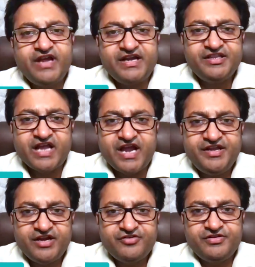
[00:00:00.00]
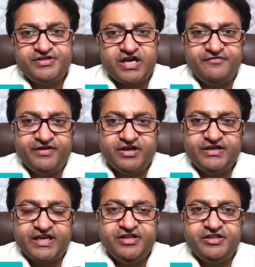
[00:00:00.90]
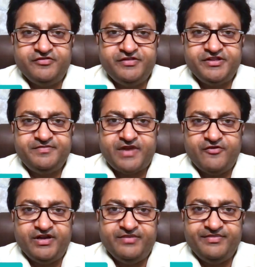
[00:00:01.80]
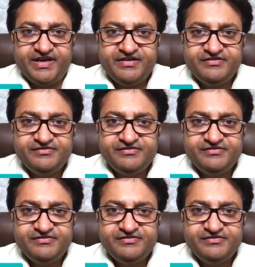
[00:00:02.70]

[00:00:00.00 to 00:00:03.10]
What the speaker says: get the idea to start Vikat Teleservices Private Limited?